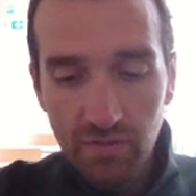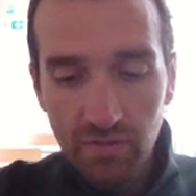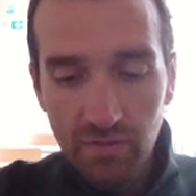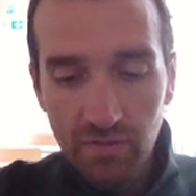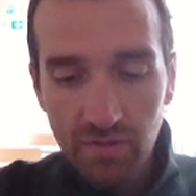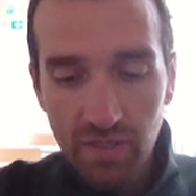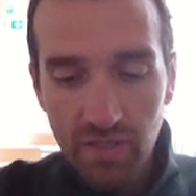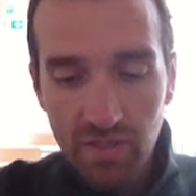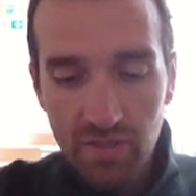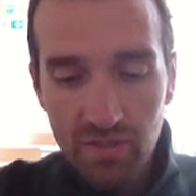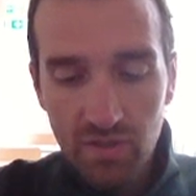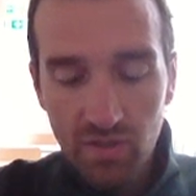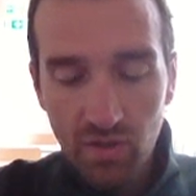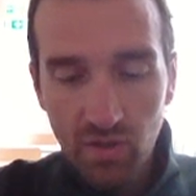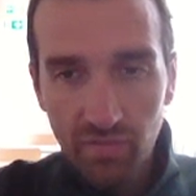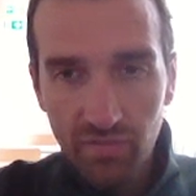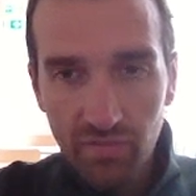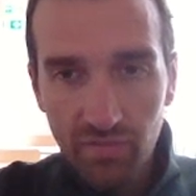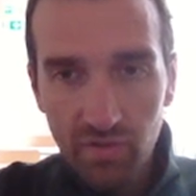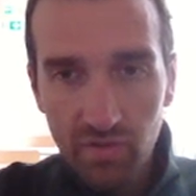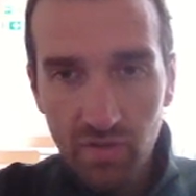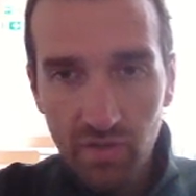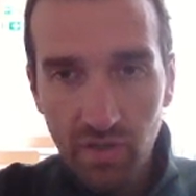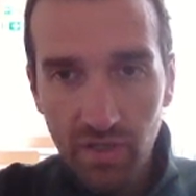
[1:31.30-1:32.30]
there's
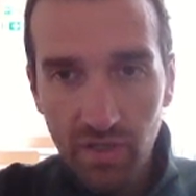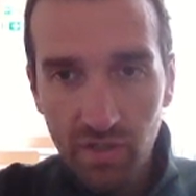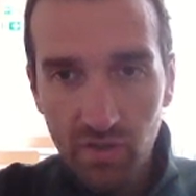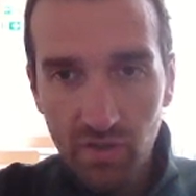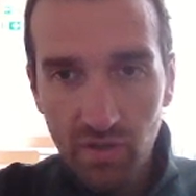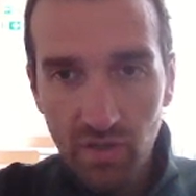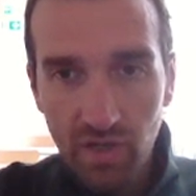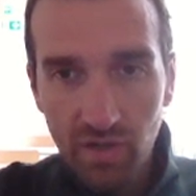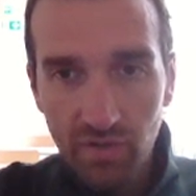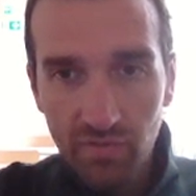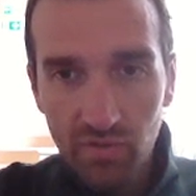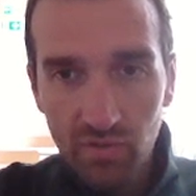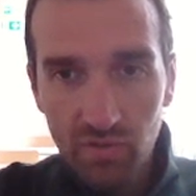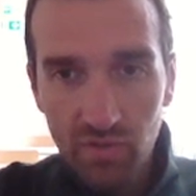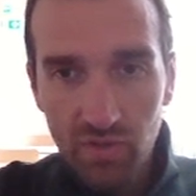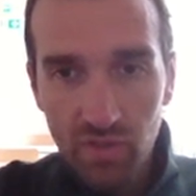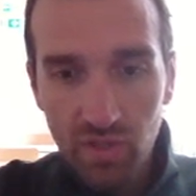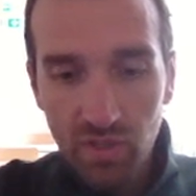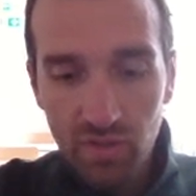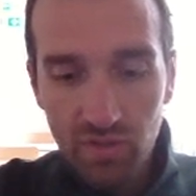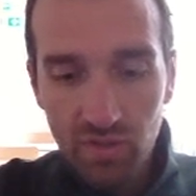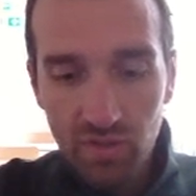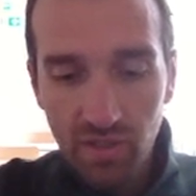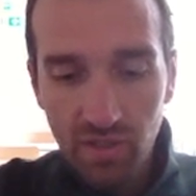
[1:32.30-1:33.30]
often like you have to
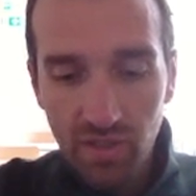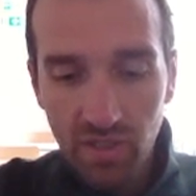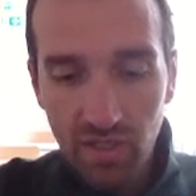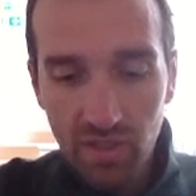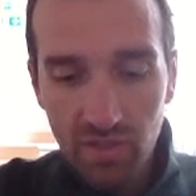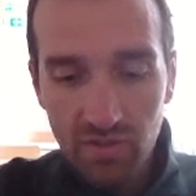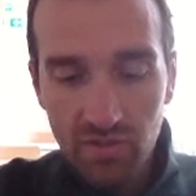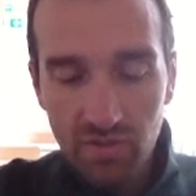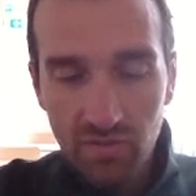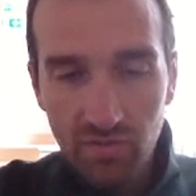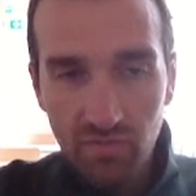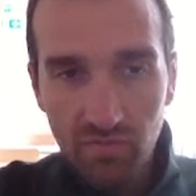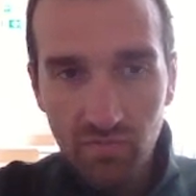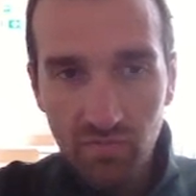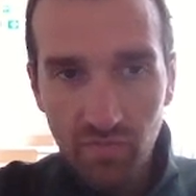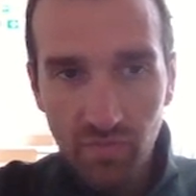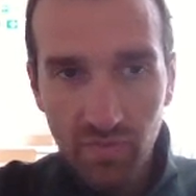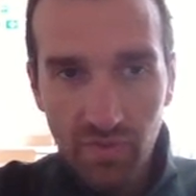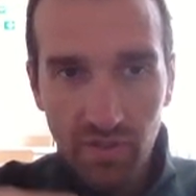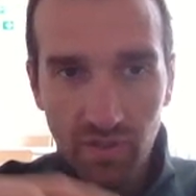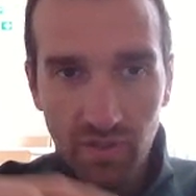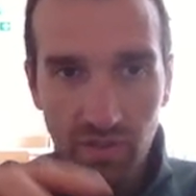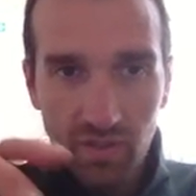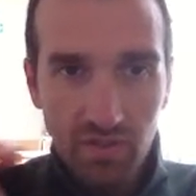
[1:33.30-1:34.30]
teach the kids
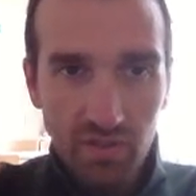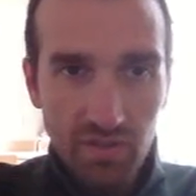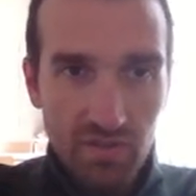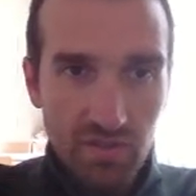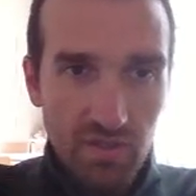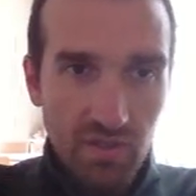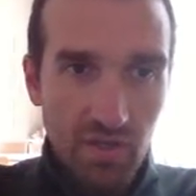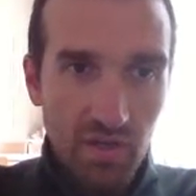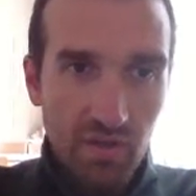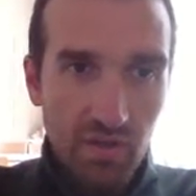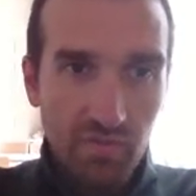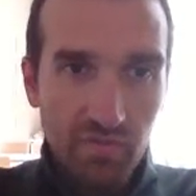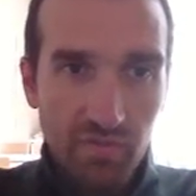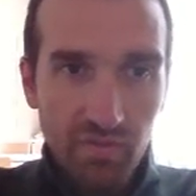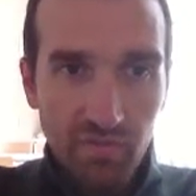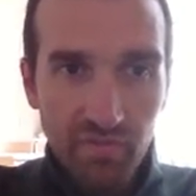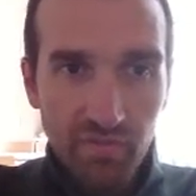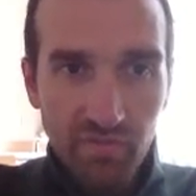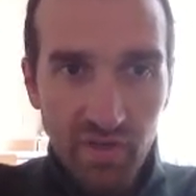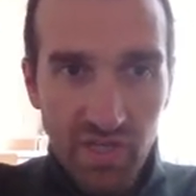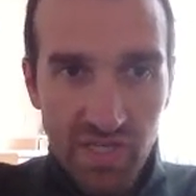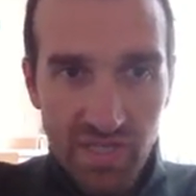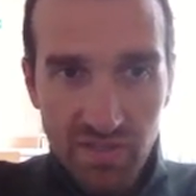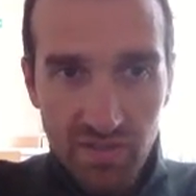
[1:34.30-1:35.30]
these kind of
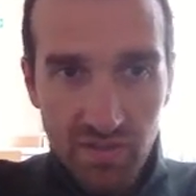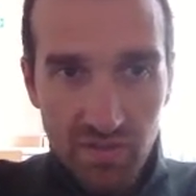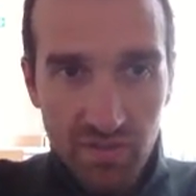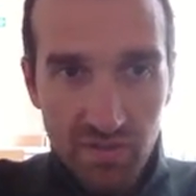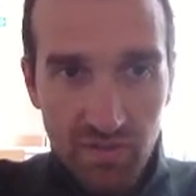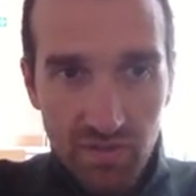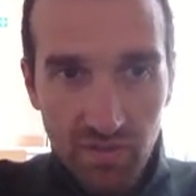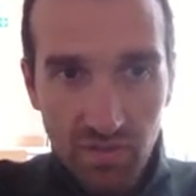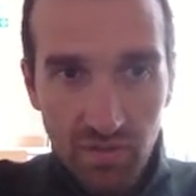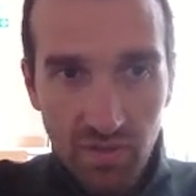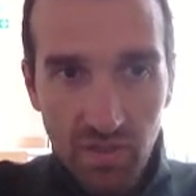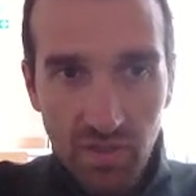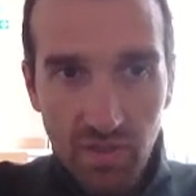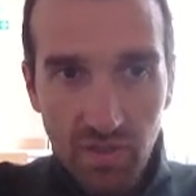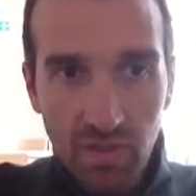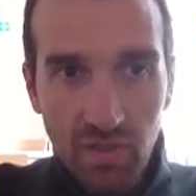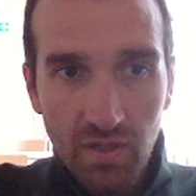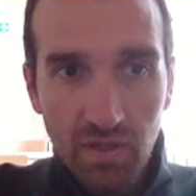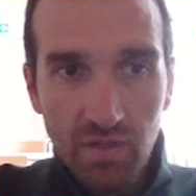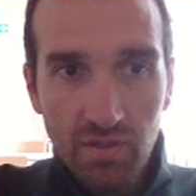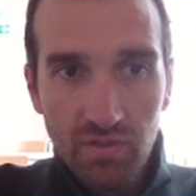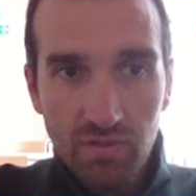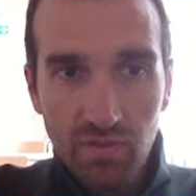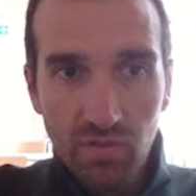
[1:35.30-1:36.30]
phrases.
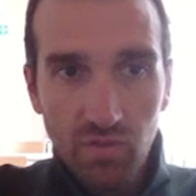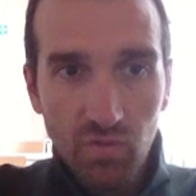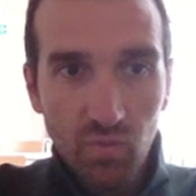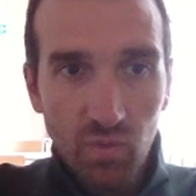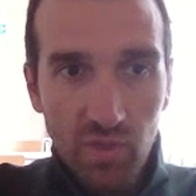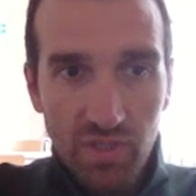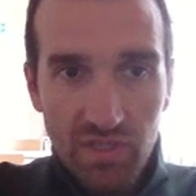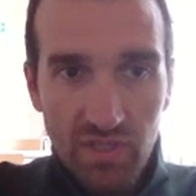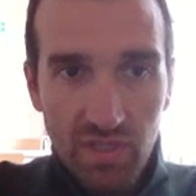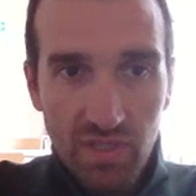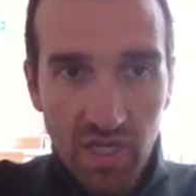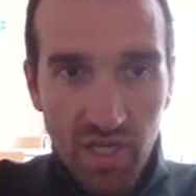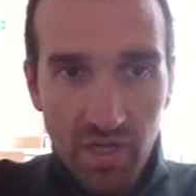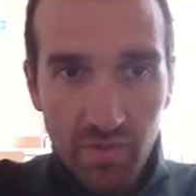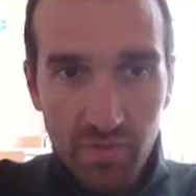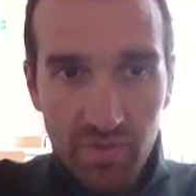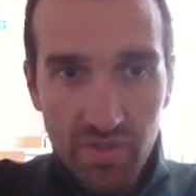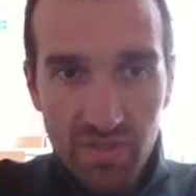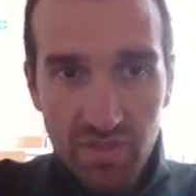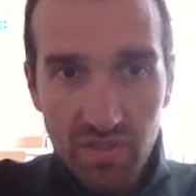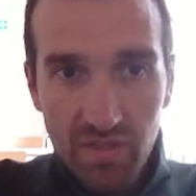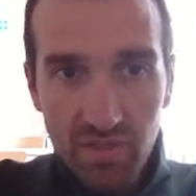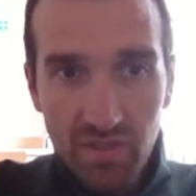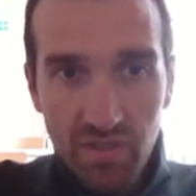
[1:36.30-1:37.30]
So what time
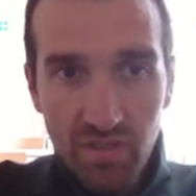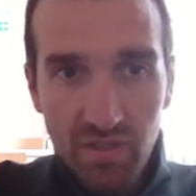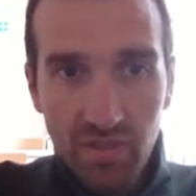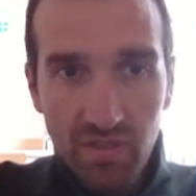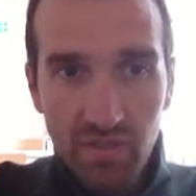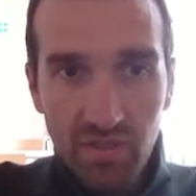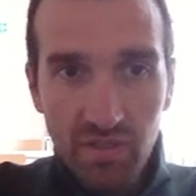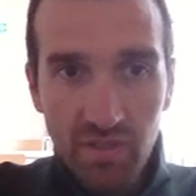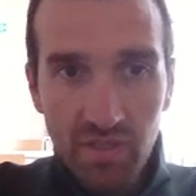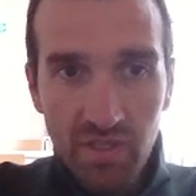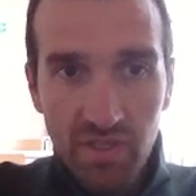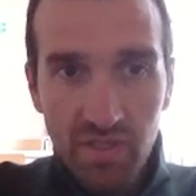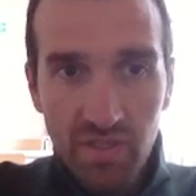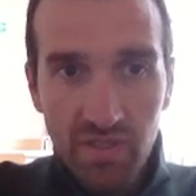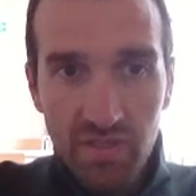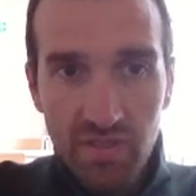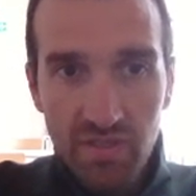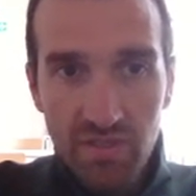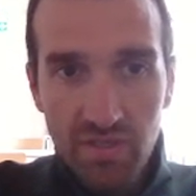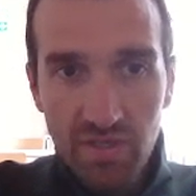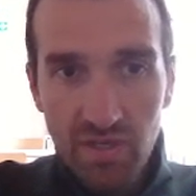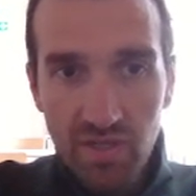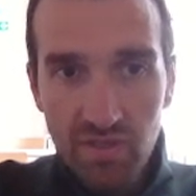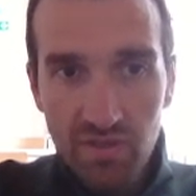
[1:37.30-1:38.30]
is it? It is
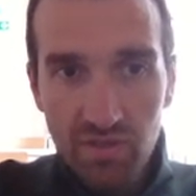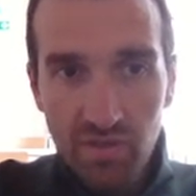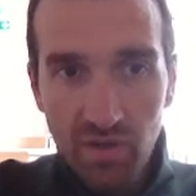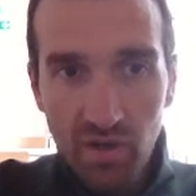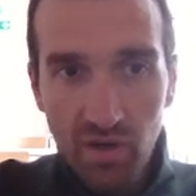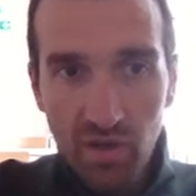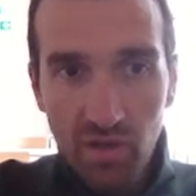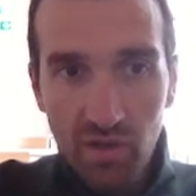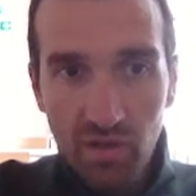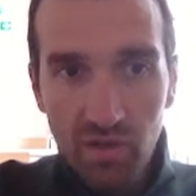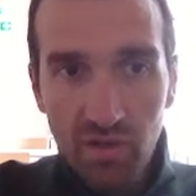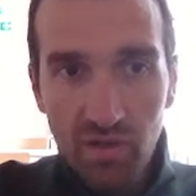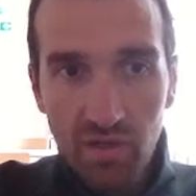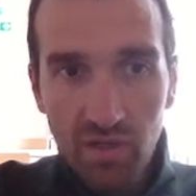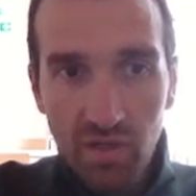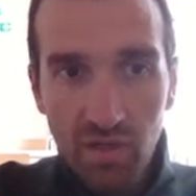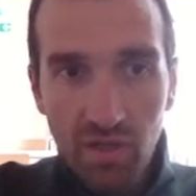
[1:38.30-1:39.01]
6 o'clock.